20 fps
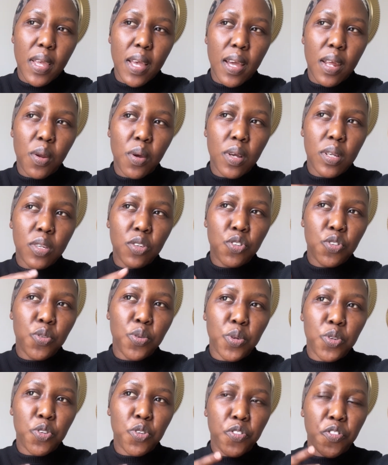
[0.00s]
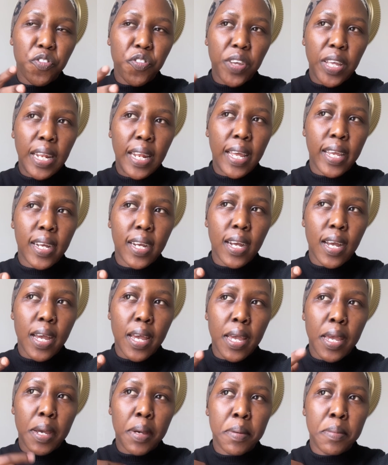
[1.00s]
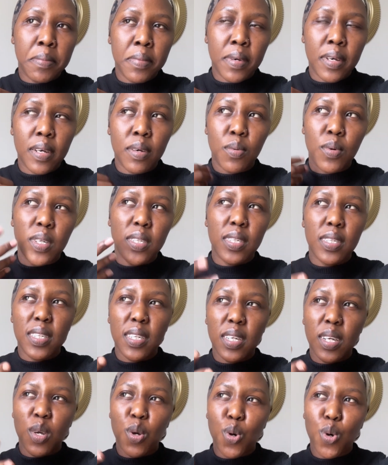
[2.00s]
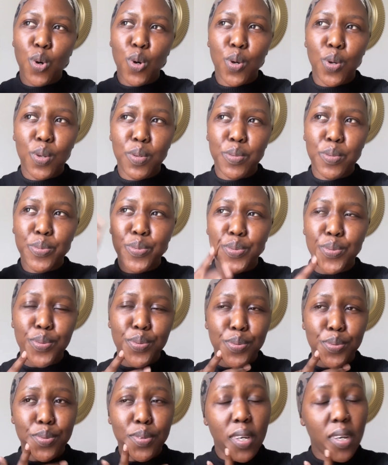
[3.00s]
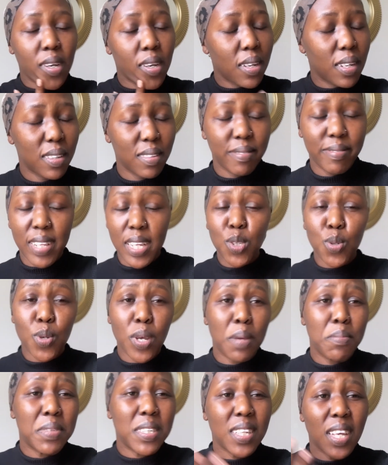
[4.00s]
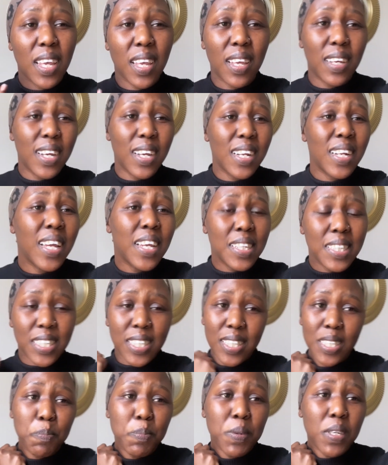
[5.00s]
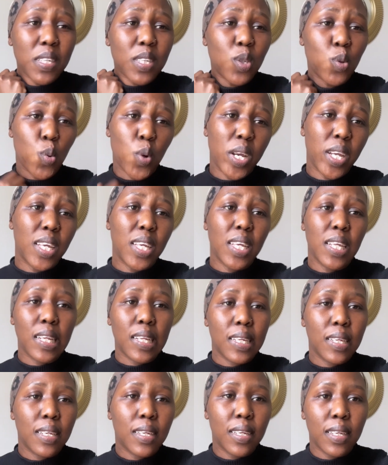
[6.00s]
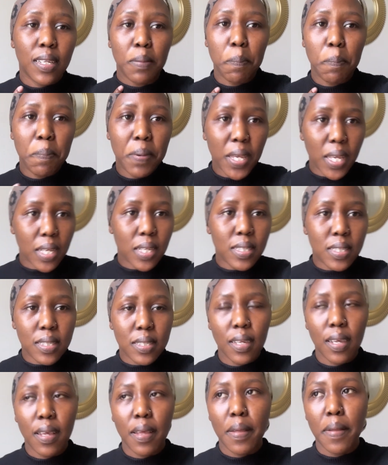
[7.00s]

I don't want to, to feel like I am uh, what is it called? That's why I'm saying, can I just speak Swahili in peace?